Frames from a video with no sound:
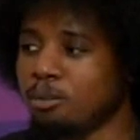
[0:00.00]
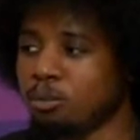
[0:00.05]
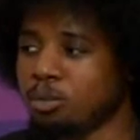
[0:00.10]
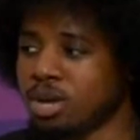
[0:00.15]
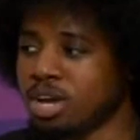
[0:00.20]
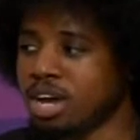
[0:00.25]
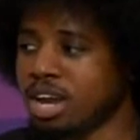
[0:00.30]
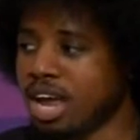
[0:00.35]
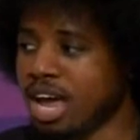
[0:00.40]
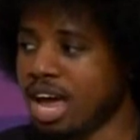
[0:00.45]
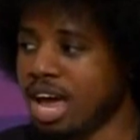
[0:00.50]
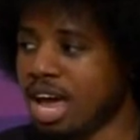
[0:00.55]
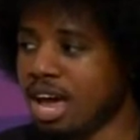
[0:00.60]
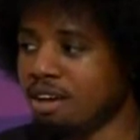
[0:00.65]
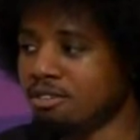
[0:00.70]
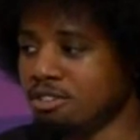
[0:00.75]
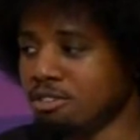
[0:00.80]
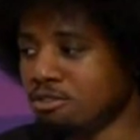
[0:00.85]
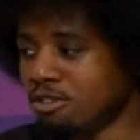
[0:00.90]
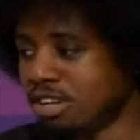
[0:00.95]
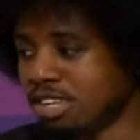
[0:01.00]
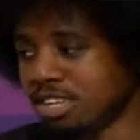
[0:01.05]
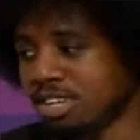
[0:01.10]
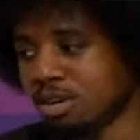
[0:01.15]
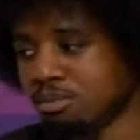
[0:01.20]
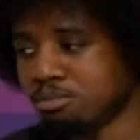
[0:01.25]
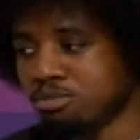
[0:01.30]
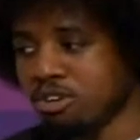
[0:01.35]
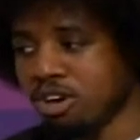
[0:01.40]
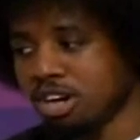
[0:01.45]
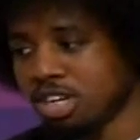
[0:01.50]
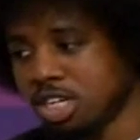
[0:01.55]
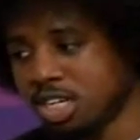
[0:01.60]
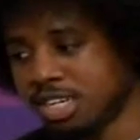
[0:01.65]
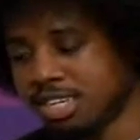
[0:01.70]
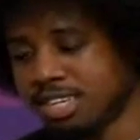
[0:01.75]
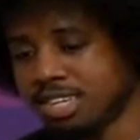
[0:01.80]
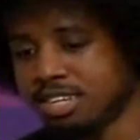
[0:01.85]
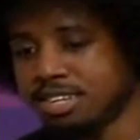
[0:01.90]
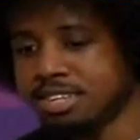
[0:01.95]
We're gonna have the rest of the Prodigy
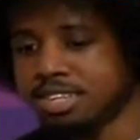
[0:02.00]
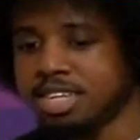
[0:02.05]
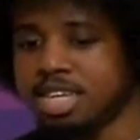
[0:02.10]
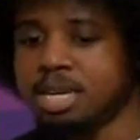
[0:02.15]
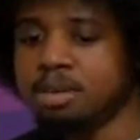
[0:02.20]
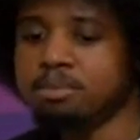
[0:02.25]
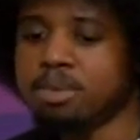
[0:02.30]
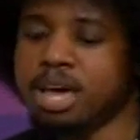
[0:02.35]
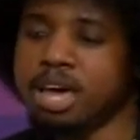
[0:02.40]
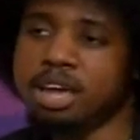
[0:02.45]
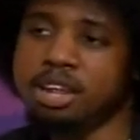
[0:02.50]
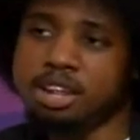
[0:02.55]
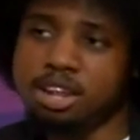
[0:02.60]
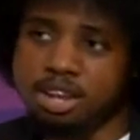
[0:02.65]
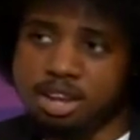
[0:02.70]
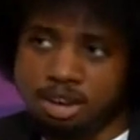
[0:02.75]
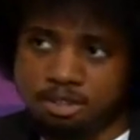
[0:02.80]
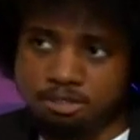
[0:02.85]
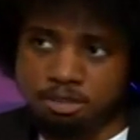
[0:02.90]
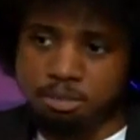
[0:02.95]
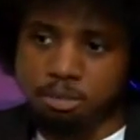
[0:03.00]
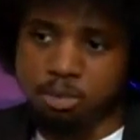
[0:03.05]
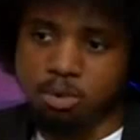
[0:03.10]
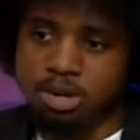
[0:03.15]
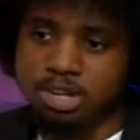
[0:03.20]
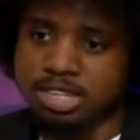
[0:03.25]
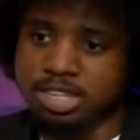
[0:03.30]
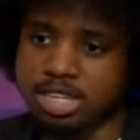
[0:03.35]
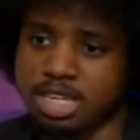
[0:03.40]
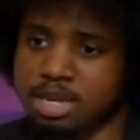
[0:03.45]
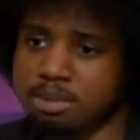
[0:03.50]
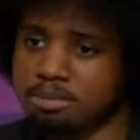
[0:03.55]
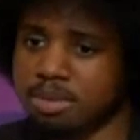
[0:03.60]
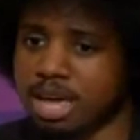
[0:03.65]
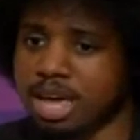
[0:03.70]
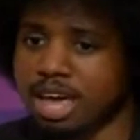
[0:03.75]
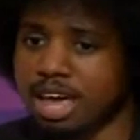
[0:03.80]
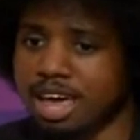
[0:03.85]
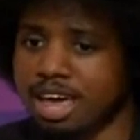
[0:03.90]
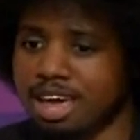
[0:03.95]
16 and the Nevermore team,
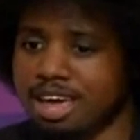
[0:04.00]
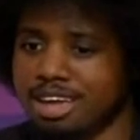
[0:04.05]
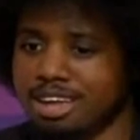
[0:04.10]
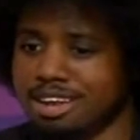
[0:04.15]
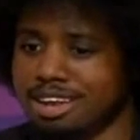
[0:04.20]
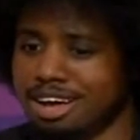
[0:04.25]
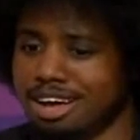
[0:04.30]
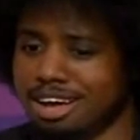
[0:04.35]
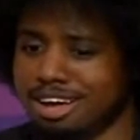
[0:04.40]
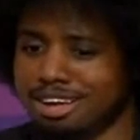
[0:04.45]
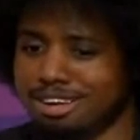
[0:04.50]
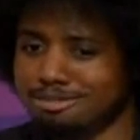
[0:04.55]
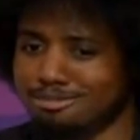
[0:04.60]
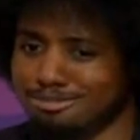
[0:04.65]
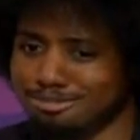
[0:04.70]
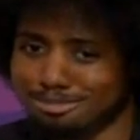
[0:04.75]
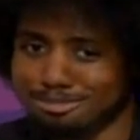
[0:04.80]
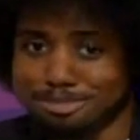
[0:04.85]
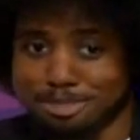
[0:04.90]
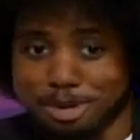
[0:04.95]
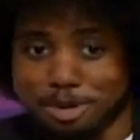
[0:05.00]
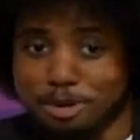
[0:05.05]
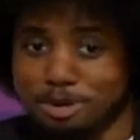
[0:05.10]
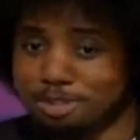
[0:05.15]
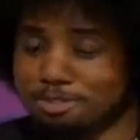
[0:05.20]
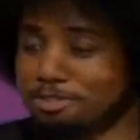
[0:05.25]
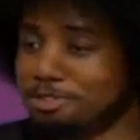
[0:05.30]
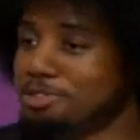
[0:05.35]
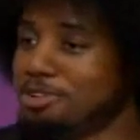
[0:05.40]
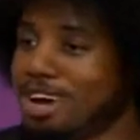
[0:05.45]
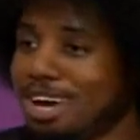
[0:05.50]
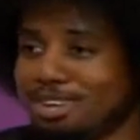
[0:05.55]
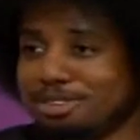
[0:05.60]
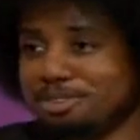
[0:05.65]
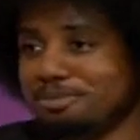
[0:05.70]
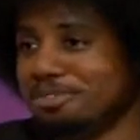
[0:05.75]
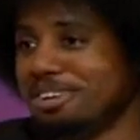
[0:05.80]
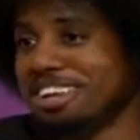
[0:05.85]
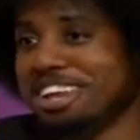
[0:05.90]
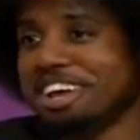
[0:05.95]
and all of you guys
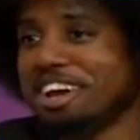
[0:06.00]
will be there.